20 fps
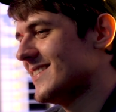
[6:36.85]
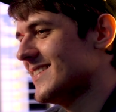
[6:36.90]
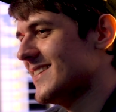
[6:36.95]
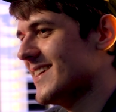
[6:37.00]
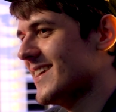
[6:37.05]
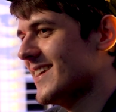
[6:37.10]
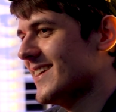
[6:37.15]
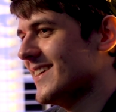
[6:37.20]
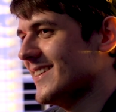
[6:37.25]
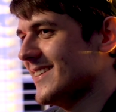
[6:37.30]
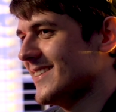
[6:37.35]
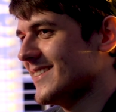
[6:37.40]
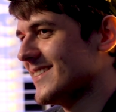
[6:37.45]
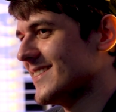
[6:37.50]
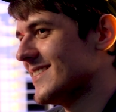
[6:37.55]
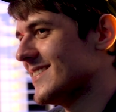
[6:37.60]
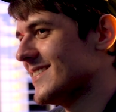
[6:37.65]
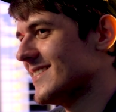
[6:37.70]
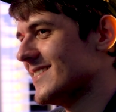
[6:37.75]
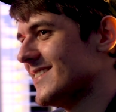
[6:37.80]
Yeah.
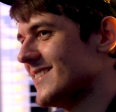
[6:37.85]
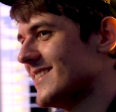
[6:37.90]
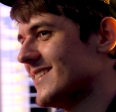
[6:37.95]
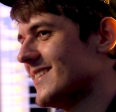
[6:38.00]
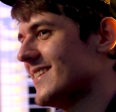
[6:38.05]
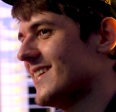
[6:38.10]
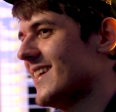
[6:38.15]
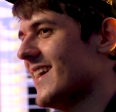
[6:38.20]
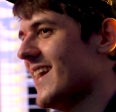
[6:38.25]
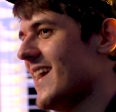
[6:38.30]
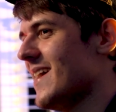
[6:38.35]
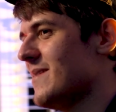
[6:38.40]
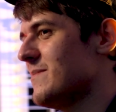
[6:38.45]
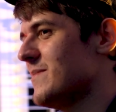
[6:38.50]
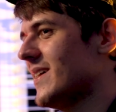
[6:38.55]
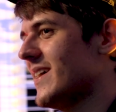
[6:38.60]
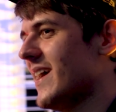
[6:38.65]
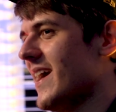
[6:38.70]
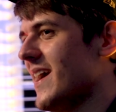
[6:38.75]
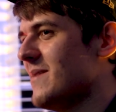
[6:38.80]

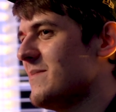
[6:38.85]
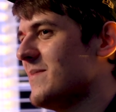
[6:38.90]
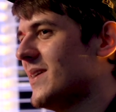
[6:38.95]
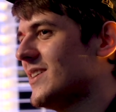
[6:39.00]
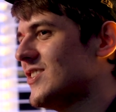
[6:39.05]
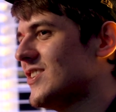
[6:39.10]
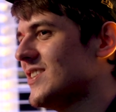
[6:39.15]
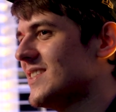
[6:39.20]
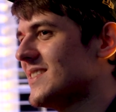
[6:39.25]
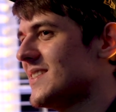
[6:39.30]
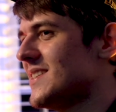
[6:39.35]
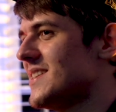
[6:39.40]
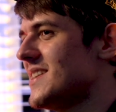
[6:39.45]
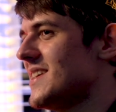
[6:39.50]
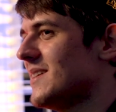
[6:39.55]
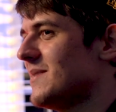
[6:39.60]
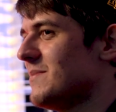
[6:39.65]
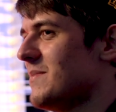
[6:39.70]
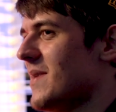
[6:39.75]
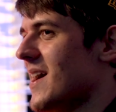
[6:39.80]
How much is
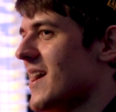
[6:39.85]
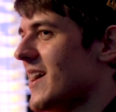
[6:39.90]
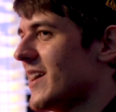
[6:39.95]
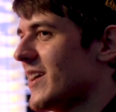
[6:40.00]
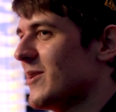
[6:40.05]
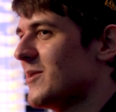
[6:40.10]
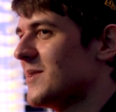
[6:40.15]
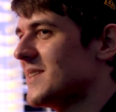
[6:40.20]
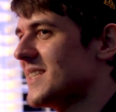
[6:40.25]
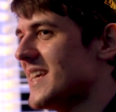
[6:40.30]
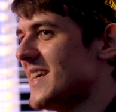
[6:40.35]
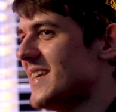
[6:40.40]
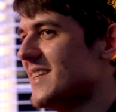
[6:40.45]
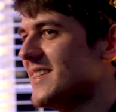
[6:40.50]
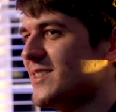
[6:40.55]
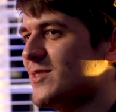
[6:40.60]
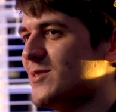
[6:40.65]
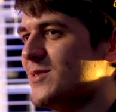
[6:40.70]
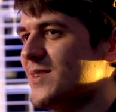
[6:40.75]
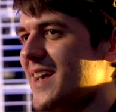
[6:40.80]
Neil Maher going to int
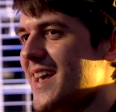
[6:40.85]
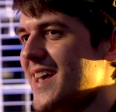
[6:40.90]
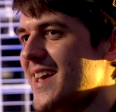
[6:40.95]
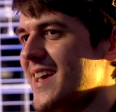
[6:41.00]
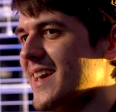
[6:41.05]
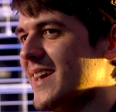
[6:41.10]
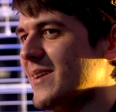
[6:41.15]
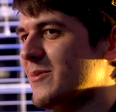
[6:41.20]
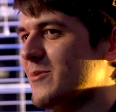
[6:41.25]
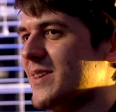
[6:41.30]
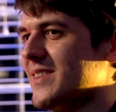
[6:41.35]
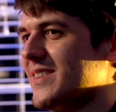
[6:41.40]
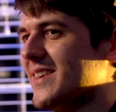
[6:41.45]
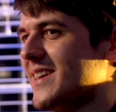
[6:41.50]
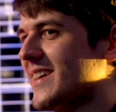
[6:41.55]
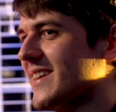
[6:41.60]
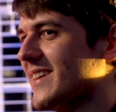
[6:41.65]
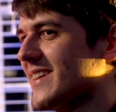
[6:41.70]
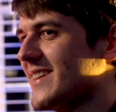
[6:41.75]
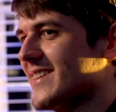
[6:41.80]
today, we
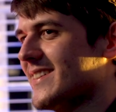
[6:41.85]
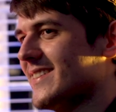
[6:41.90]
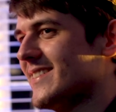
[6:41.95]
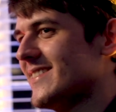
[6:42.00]
think?